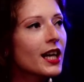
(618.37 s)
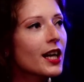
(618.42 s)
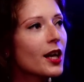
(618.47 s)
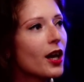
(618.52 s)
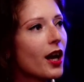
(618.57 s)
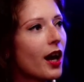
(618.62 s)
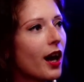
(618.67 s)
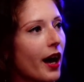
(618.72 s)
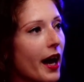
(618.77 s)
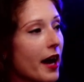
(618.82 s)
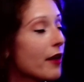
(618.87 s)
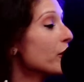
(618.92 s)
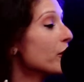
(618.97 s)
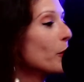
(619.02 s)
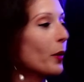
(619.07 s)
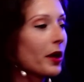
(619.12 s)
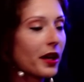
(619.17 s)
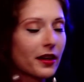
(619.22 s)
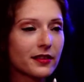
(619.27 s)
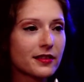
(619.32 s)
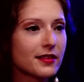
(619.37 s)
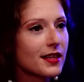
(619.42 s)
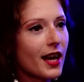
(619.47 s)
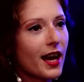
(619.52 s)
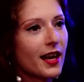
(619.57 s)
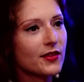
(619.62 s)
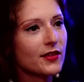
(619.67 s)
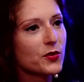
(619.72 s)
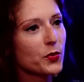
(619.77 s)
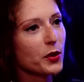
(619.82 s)
Everyone
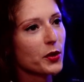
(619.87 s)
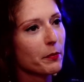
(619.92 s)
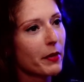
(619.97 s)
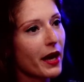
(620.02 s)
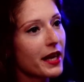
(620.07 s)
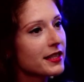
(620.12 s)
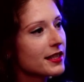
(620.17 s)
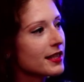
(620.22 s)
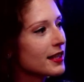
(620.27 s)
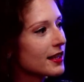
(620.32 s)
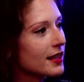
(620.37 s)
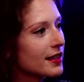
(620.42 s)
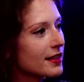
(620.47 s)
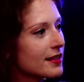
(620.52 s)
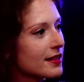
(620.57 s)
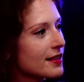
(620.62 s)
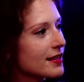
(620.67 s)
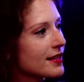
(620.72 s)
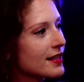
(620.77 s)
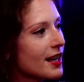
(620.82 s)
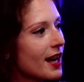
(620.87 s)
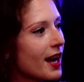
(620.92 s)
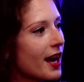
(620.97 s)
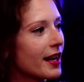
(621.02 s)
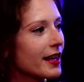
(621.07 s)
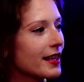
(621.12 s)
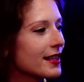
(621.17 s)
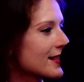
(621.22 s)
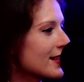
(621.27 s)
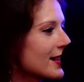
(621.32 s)
understands what a bet is.
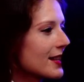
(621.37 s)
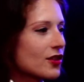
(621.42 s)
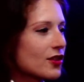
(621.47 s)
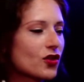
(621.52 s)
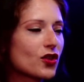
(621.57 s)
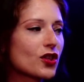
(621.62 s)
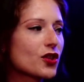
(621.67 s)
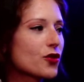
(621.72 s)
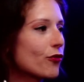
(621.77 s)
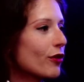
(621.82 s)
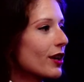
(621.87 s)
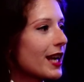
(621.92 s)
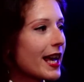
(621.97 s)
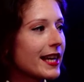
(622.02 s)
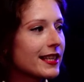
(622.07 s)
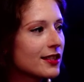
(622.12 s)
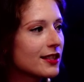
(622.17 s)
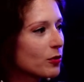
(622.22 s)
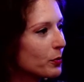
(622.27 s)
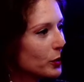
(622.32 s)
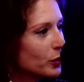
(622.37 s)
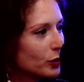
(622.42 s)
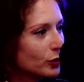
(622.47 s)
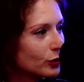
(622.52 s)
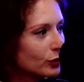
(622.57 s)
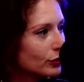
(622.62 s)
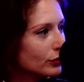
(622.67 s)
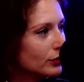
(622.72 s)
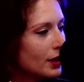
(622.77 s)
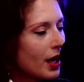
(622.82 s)
It's just
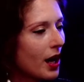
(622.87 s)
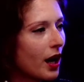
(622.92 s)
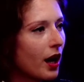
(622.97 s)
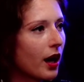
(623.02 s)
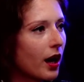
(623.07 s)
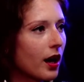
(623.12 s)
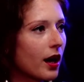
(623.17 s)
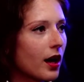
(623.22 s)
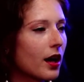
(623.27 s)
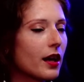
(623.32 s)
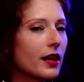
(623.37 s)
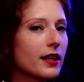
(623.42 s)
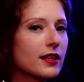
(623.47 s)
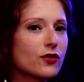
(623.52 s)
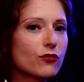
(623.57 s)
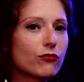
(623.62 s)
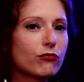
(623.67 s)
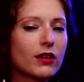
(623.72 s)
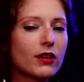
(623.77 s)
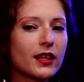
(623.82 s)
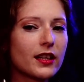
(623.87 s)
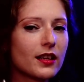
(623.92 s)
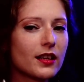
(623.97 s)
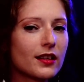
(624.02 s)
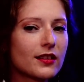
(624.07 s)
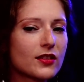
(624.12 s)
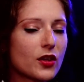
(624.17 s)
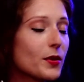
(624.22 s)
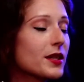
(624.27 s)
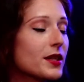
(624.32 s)
relatable.
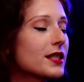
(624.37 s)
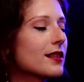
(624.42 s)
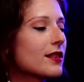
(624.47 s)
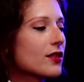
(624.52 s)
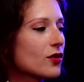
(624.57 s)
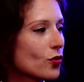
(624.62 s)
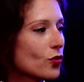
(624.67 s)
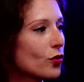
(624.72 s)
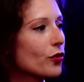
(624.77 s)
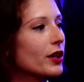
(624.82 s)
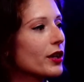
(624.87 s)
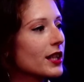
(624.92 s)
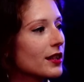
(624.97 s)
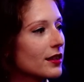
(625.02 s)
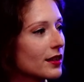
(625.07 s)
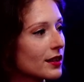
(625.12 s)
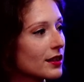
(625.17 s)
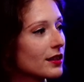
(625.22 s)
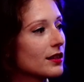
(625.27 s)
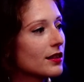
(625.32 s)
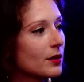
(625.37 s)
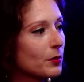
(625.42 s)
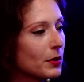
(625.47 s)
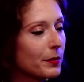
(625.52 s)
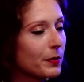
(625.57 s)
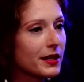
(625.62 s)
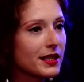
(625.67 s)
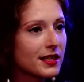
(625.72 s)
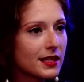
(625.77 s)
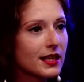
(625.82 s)
So it's a story that the
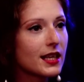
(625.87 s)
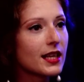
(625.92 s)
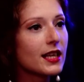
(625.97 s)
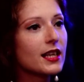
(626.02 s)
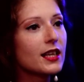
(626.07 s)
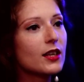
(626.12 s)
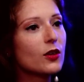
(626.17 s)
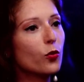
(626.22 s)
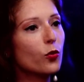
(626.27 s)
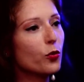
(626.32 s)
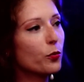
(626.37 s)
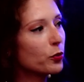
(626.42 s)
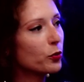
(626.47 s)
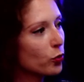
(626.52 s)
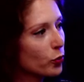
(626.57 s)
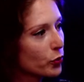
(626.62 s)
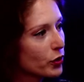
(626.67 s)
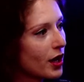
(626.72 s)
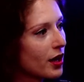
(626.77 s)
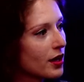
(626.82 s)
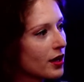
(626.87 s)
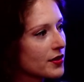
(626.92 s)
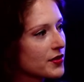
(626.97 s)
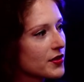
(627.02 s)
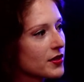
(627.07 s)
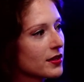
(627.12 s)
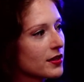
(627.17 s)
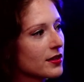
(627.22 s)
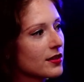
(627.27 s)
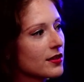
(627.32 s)
BBC or the
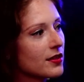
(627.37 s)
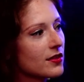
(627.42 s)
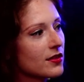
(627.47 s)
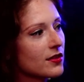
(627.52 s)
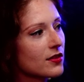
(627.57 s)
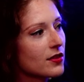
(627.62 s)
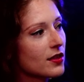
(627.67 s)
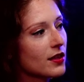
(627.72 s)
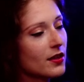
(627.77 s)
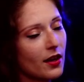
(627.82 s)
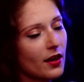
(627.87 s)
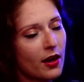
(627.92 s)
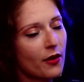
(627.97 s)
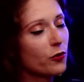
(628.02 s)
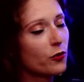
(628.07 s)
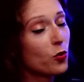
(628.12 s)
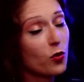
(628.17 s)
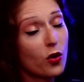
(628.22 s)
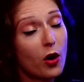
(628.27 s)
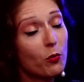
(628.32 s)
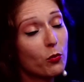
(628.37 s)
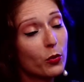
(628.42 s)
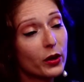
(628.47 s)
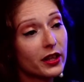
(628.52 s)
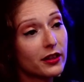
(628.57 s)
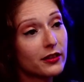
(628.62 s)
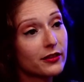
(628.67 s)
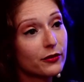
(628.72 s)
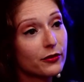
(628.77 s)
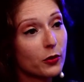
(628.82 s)
broadcasters have all gone
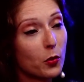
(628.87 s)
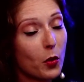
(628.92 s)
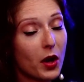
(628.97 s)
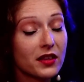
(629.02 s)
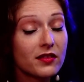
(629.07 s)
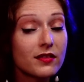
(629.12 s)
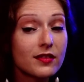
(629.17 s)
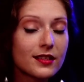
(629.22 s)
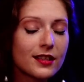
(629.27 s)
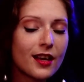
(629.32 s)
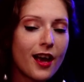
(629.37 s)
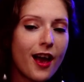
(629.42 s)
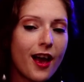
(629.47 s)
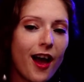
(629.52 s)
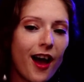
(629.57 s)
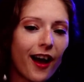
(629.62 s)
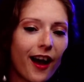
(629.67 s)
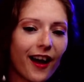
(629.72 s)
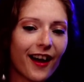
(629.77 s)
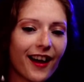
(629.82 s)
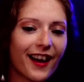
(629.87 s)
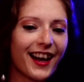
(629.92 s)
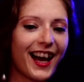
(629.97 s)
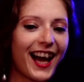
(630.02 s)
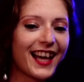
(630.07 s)
with for once. And